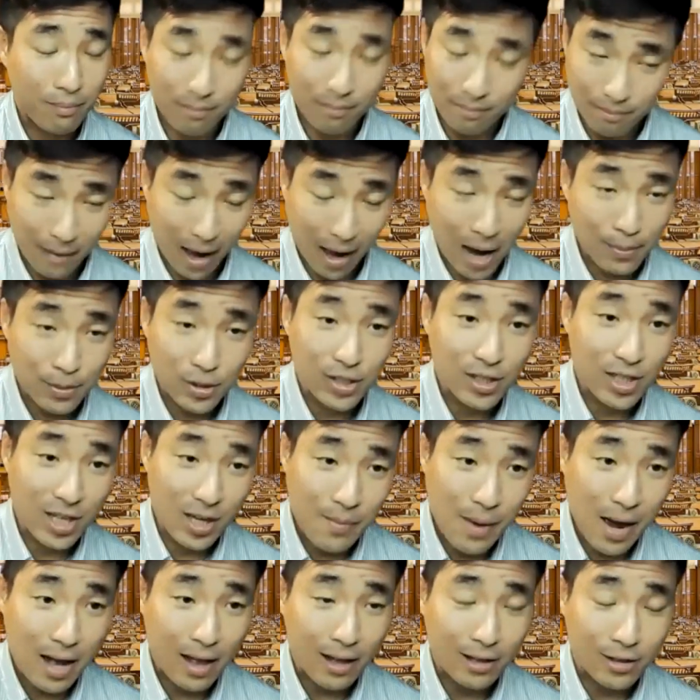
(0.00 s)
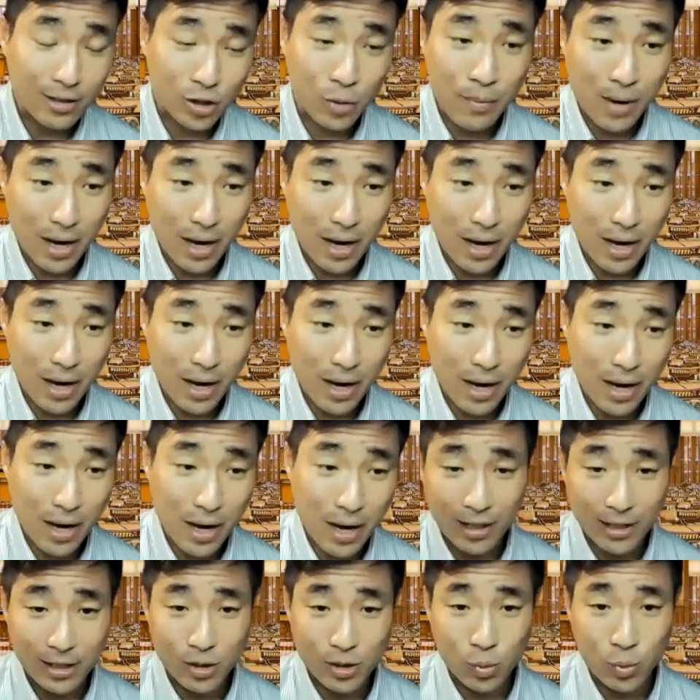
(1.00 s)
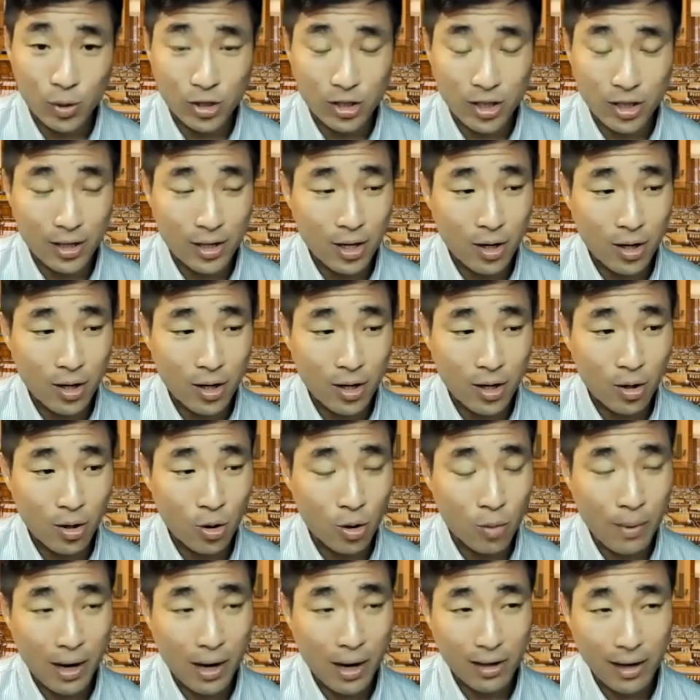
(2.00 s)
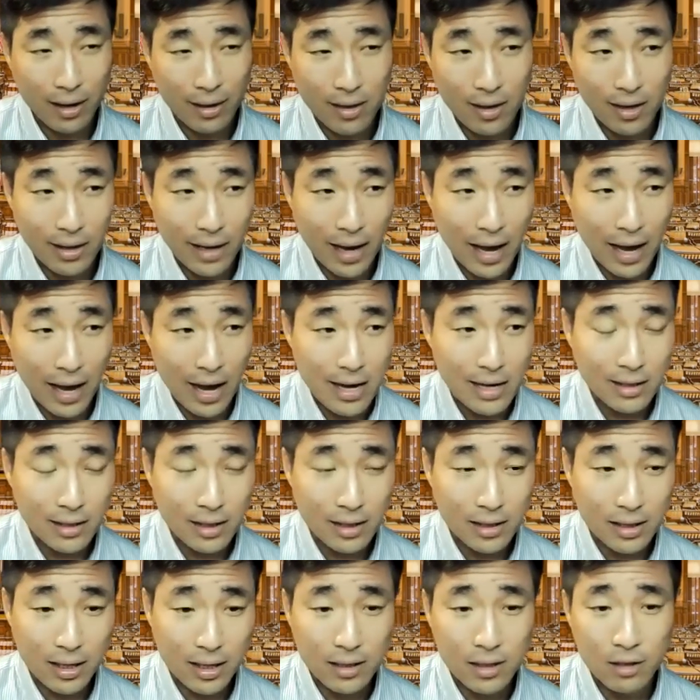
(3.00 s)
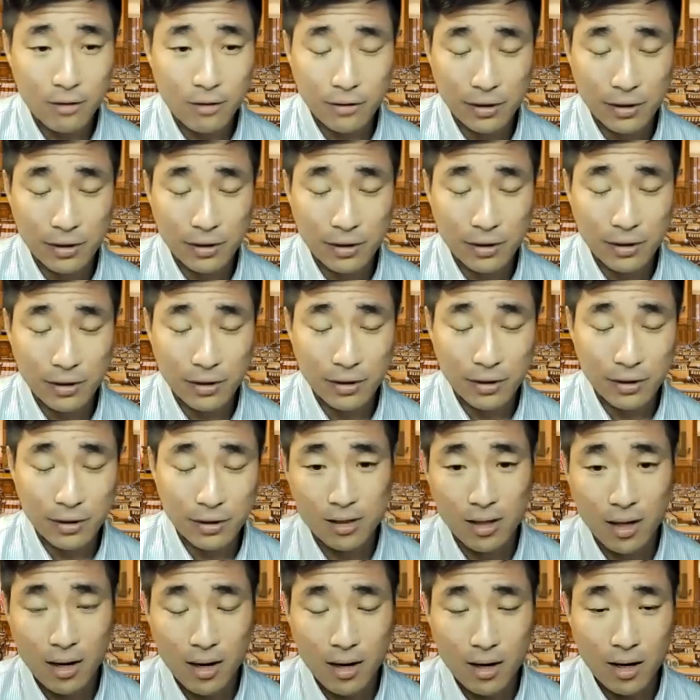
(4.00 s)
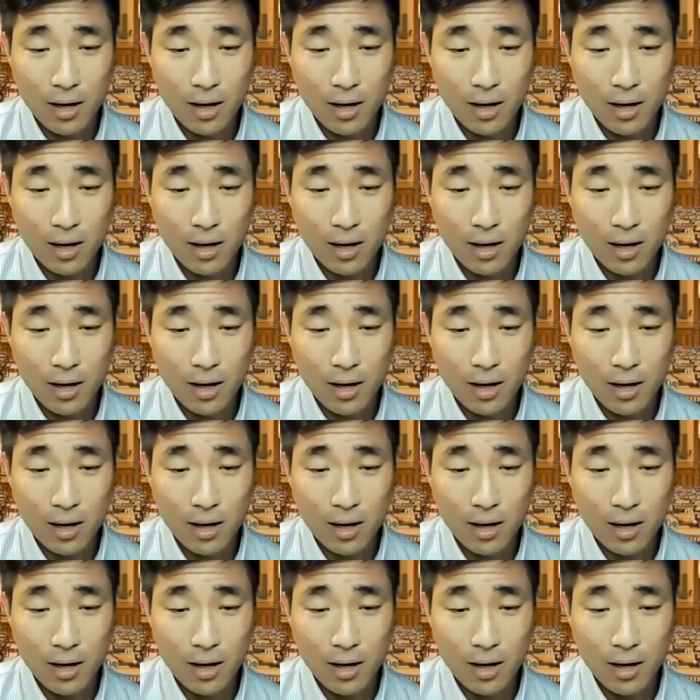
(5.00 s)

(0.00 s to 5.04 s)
absentee ballots or mail-in ballots, which I know about, I think, 8 to 10 different states,